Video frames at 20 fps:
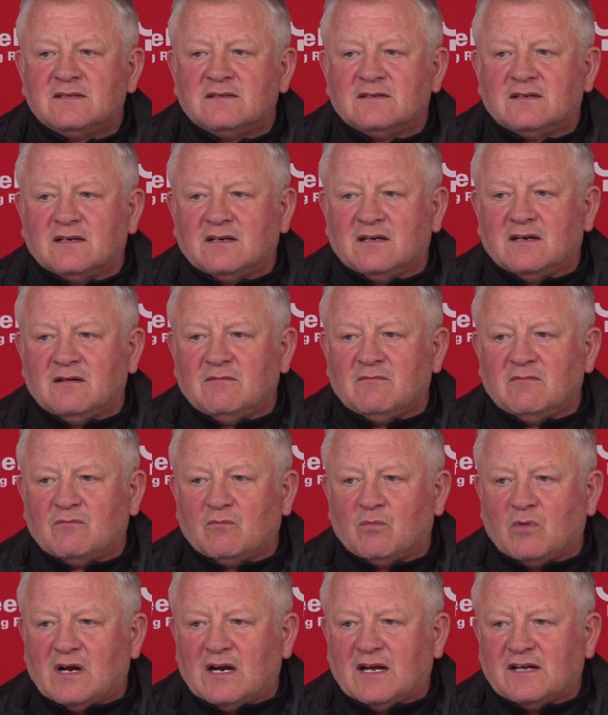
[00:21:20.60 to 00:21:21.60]

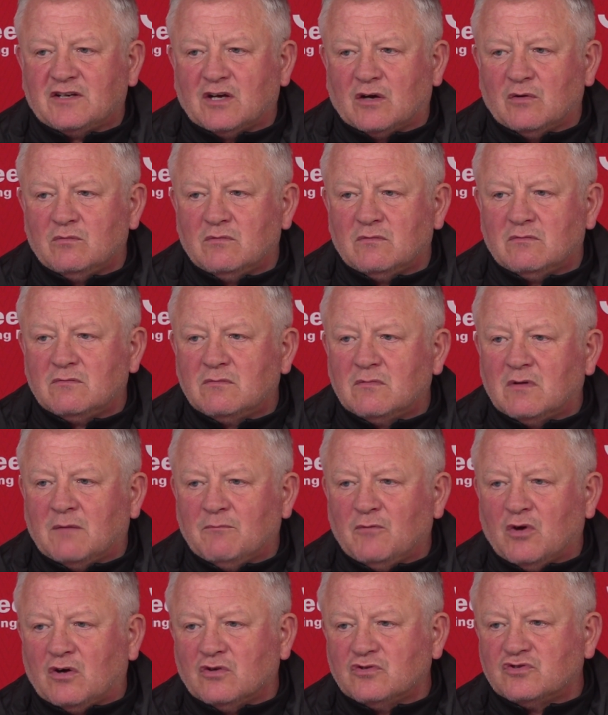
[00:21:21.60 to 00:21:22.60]
while
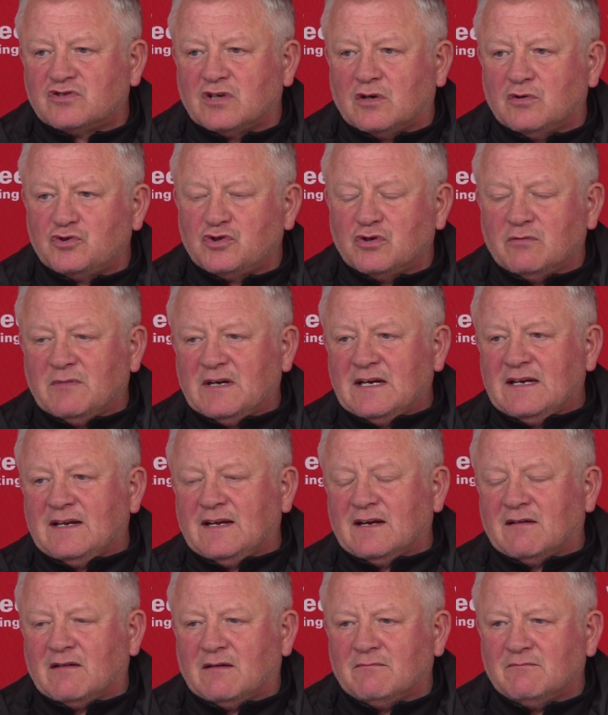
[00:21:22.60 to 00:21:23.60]
I'm not on social
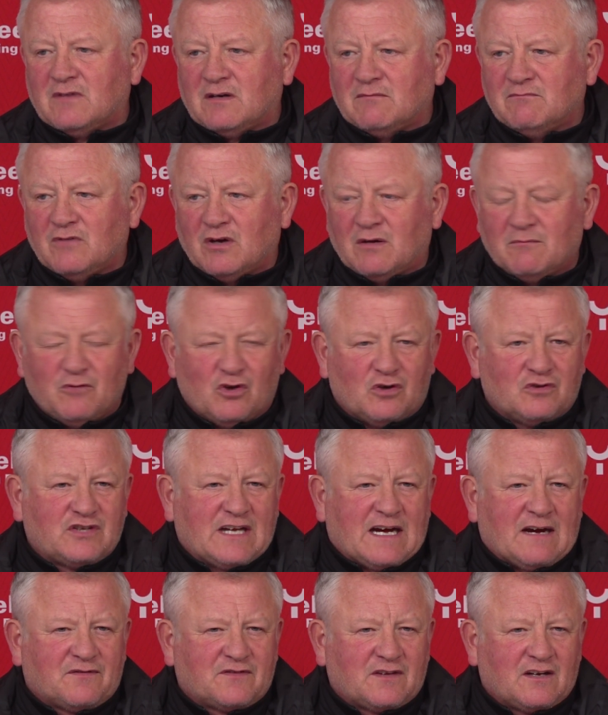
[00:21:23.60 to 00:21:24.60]
media. I'm not
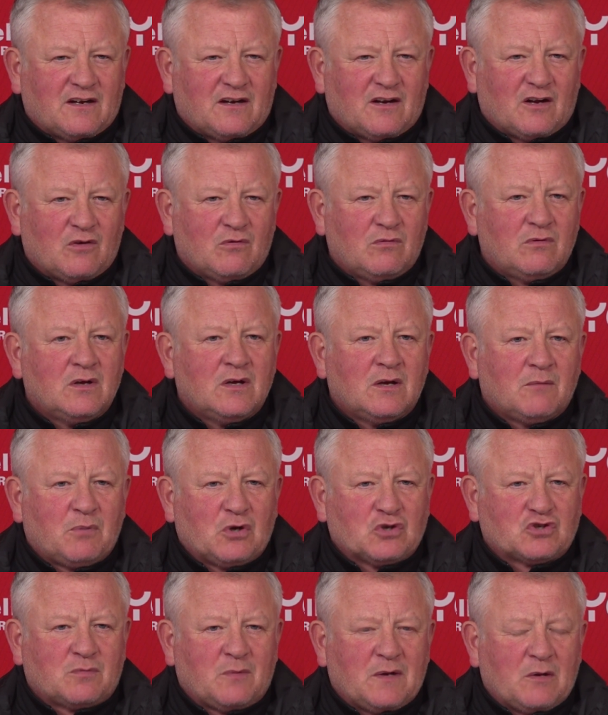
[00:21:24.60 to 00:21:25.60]
daft, and I know
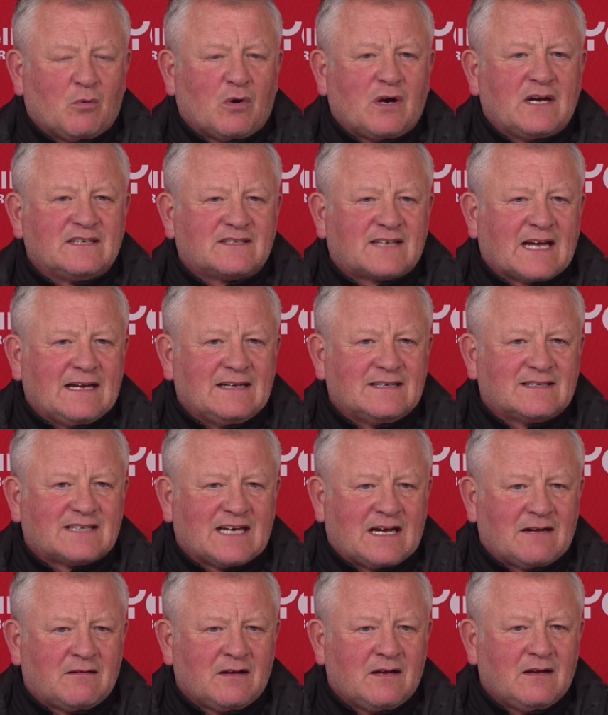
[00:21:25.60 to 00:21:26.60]
possibly what is getting
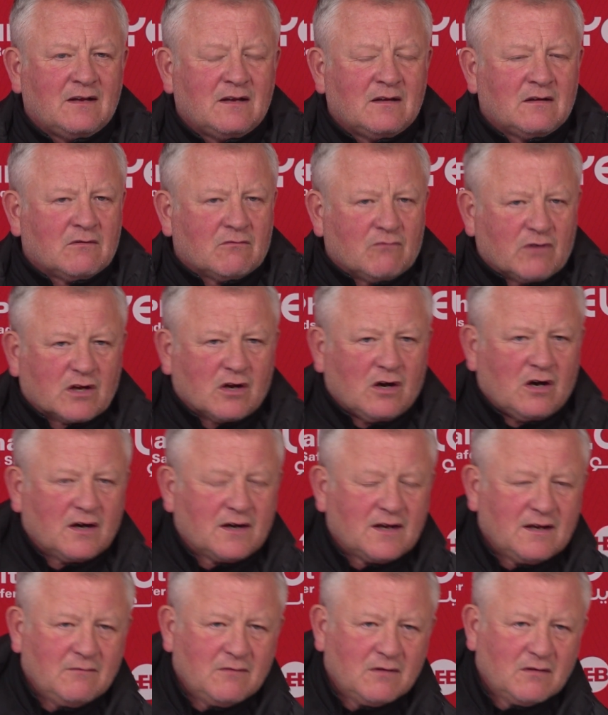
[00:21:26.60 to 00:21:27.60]
said
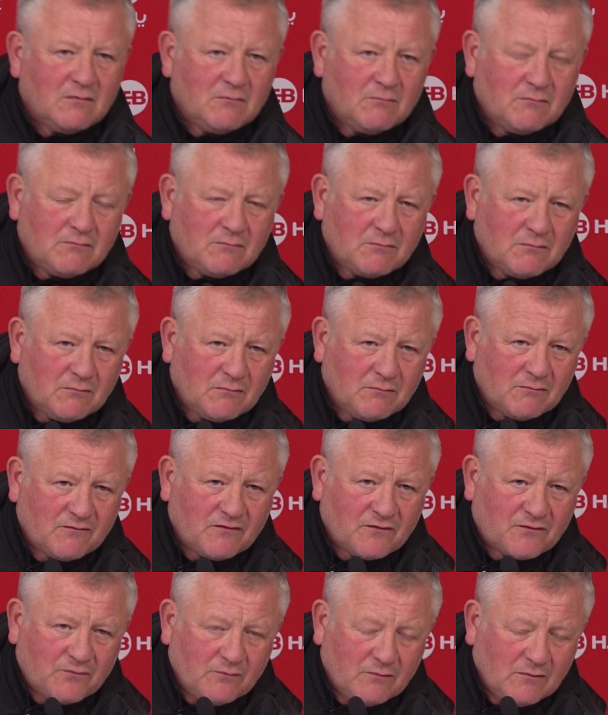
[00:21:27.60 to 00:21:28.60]
regarding
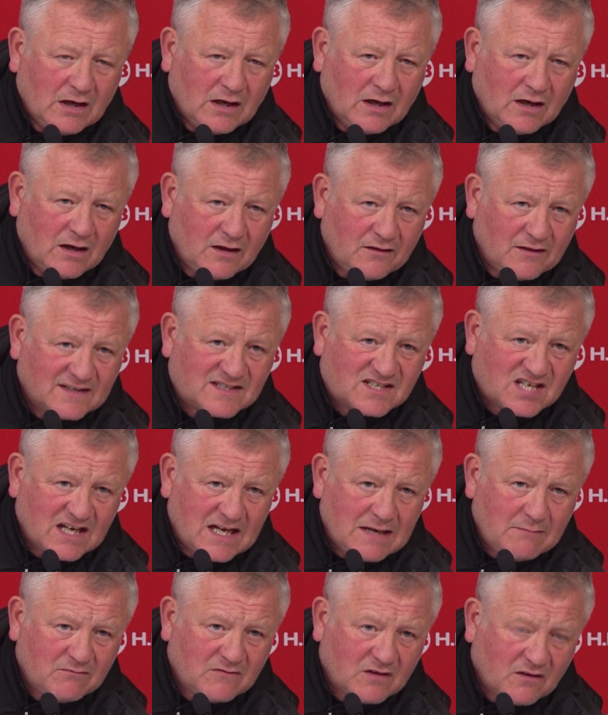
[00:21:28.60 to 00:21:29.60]
the
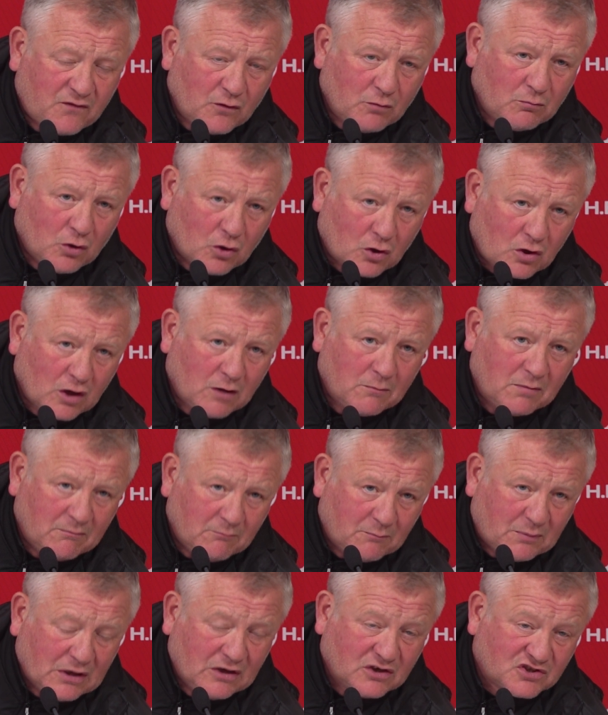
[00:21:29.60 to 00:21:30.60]
team, the football club,
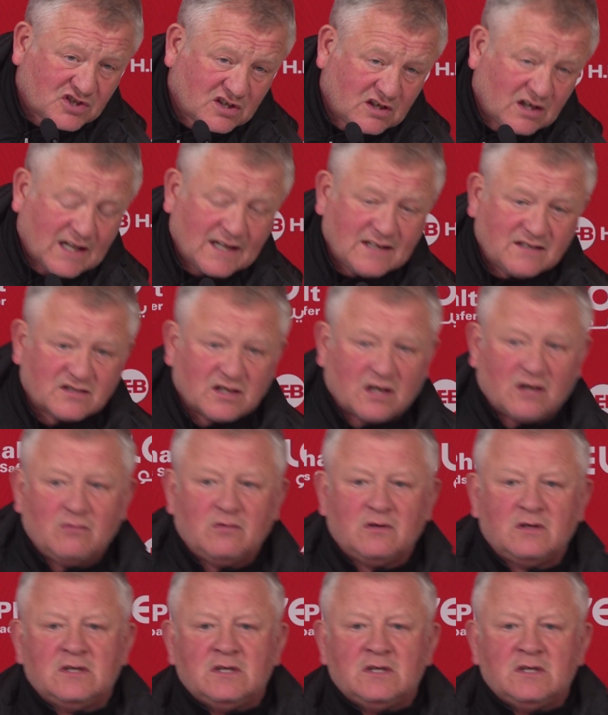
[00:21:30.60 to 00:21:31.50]
and personally. So